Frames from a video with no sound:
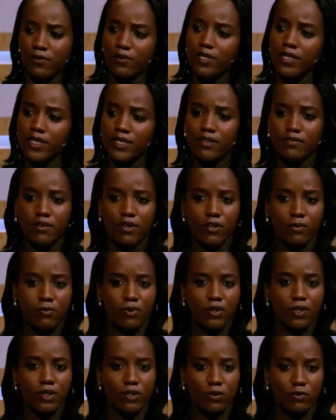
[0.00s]
the release of other
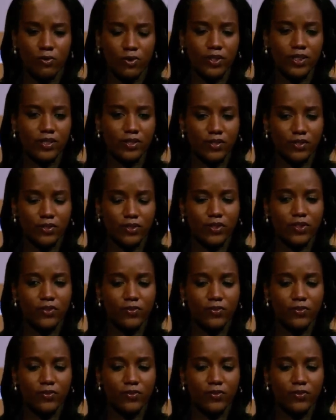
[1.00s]
political prisoners.